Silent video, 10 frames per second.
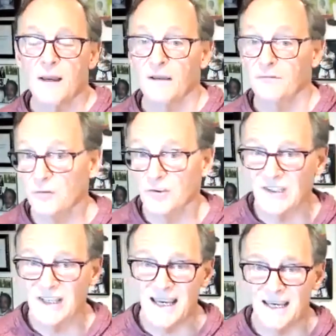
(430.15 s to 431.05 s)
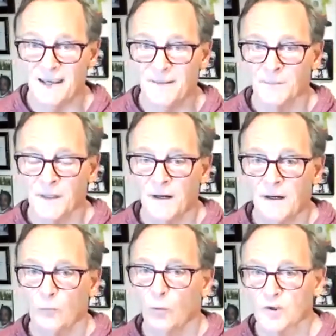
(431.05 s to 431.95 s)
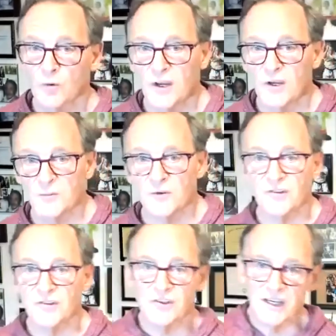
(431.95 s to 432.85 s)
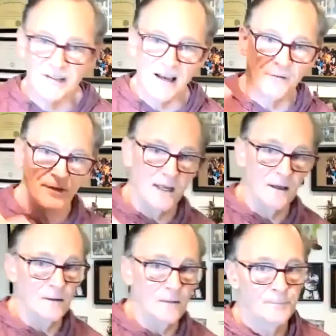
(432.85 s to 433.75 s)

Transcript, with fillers: If you ski, which way are you supposed to ski down the hill?